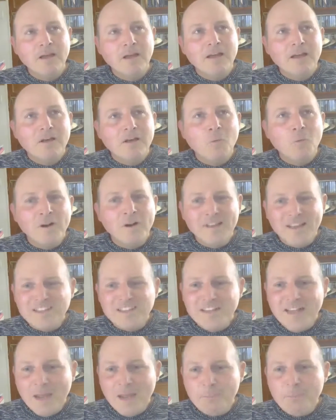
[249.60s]
what
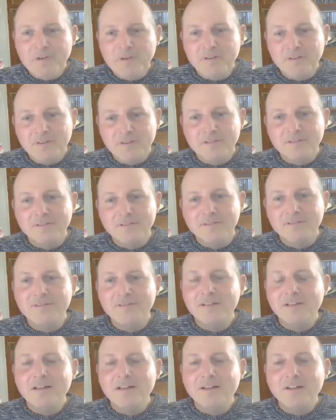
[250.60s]
actually happened?
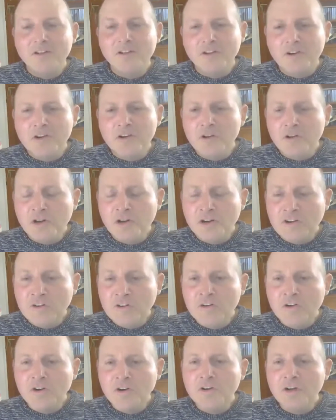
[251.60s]
You know, not, not
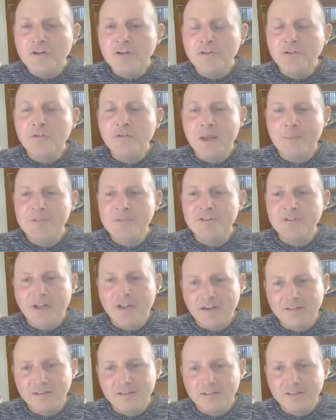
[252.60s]
going to
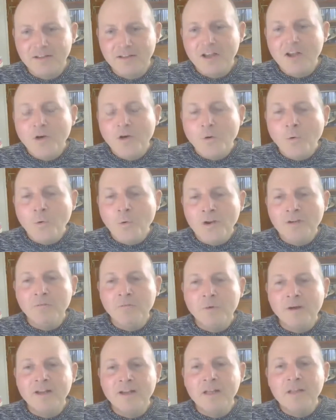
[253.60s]
abstract, or if
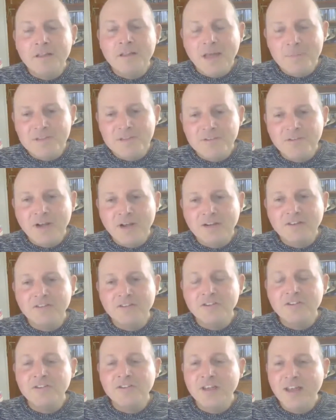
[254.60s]
one is abstract,
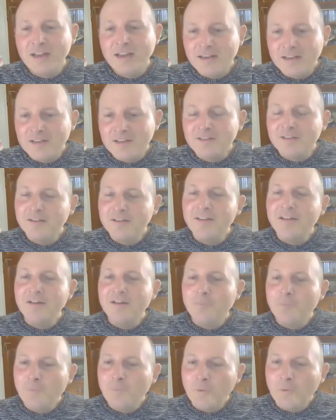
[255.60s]
to take it
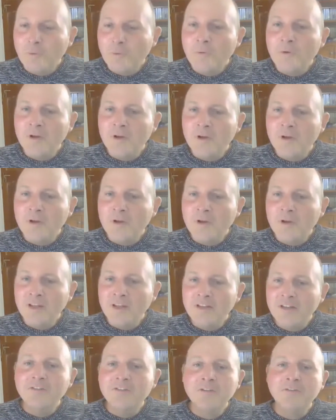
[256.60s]
more
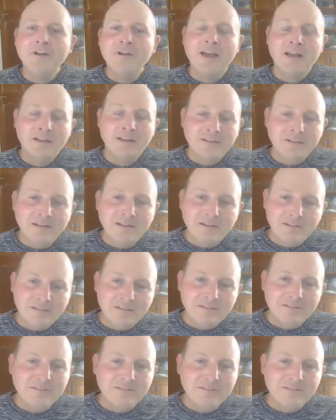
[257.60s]
into the reality.